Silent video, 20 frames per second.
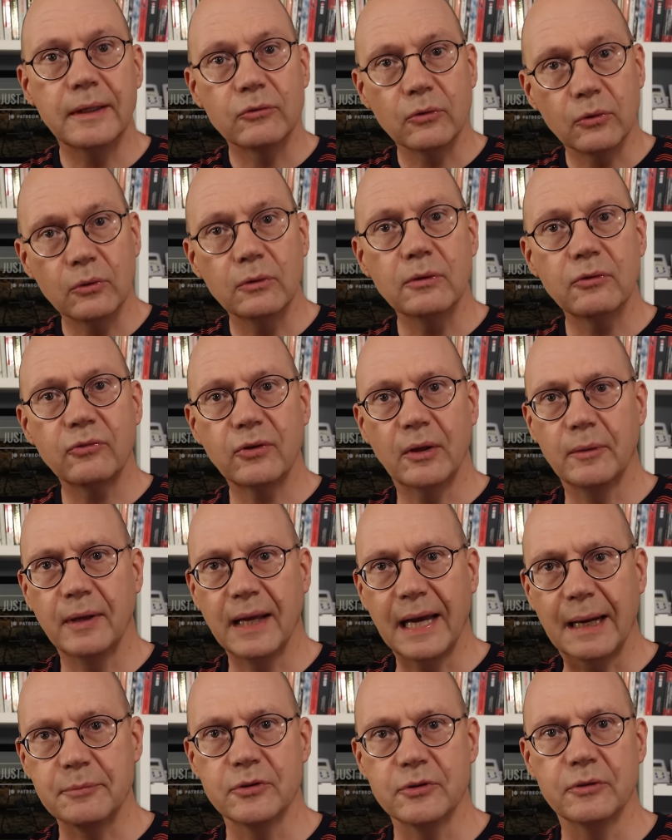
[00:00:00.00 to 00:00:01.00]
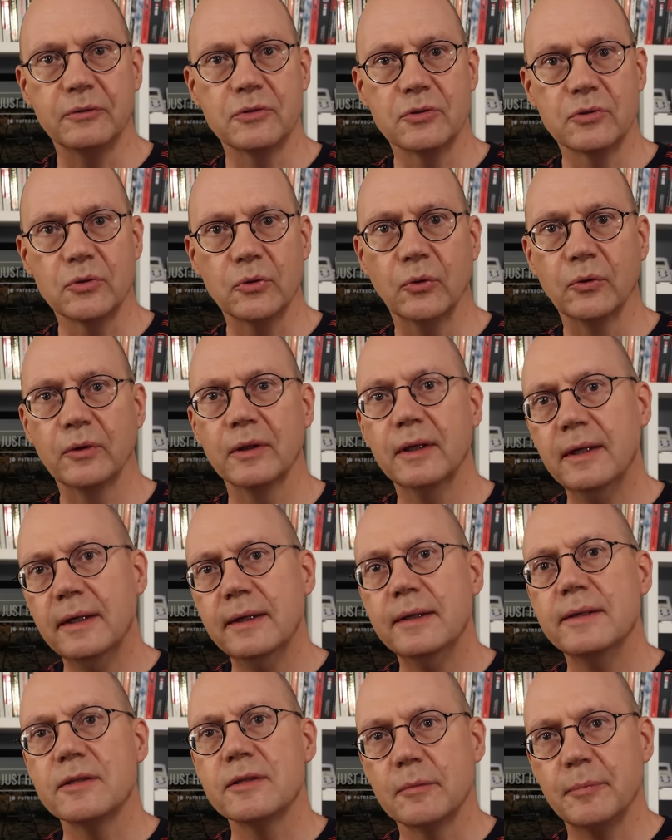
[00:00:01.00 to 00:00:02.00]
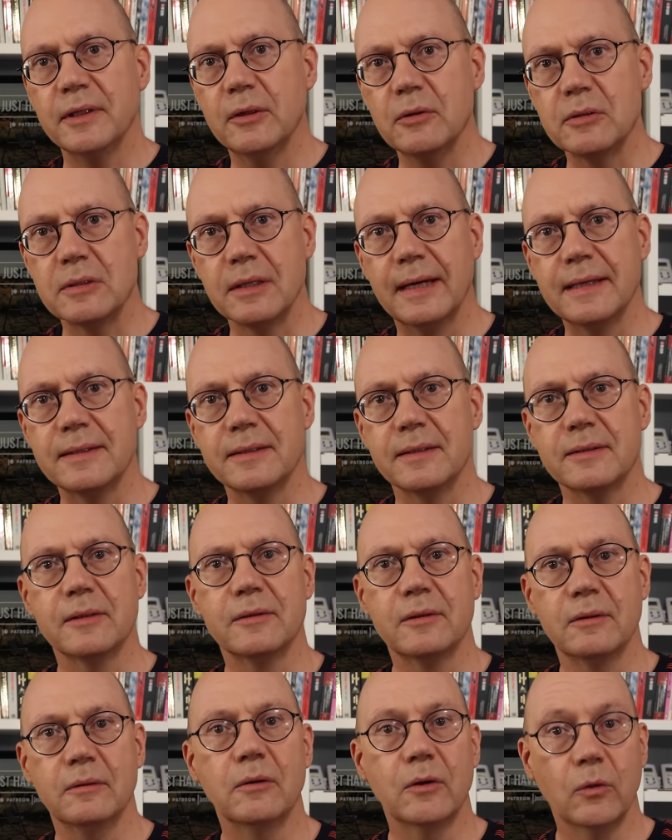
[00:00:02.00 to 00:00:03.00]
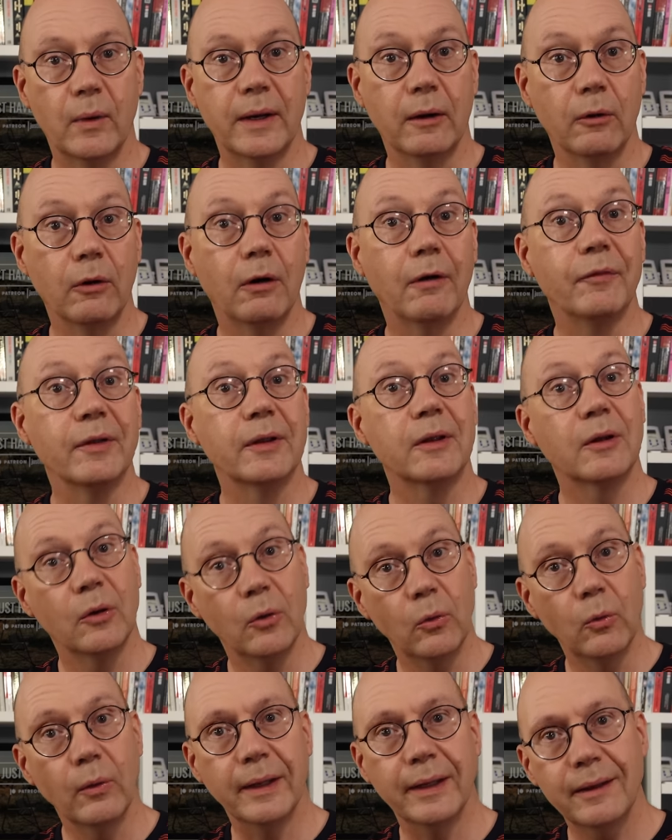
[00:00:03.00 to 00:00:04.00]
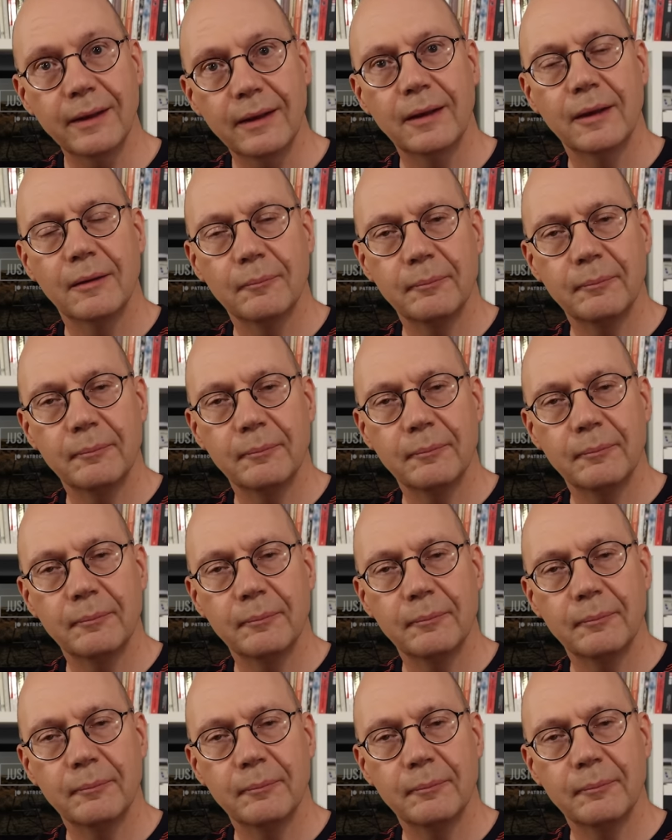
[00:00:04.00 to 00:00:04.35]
is also captured and stored to be used later to do quite a lot of the cooling